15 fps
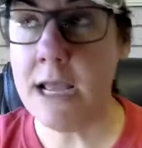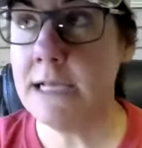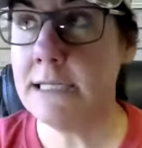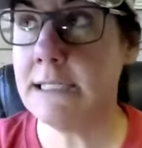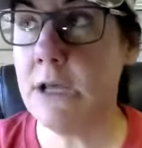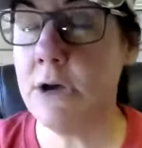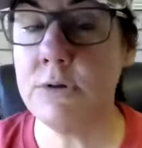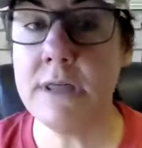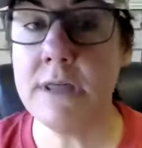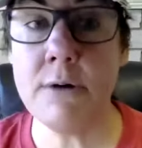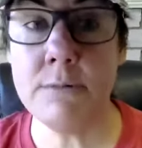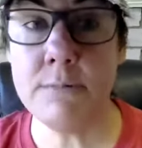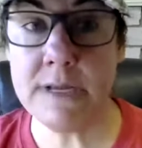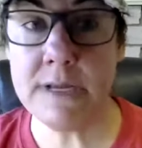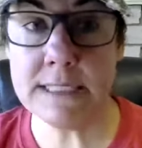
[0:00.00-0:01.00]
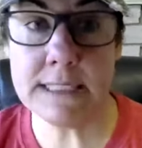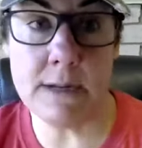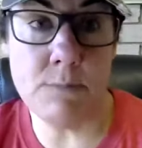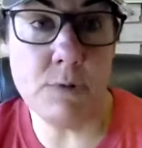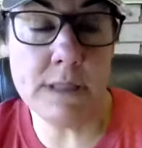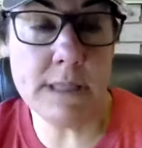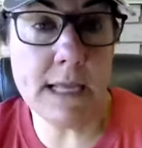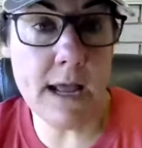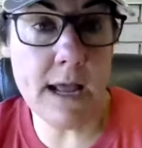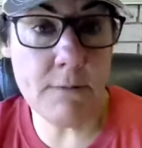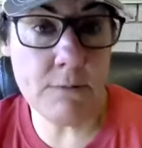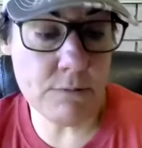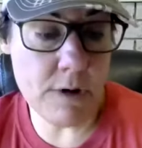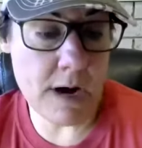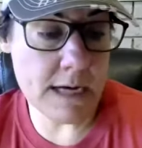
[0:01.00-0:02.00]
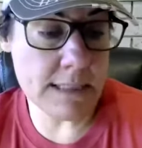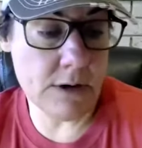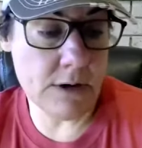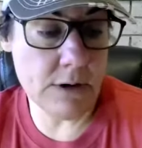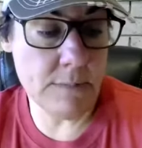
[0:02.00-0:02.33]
So that would be someone that I would write down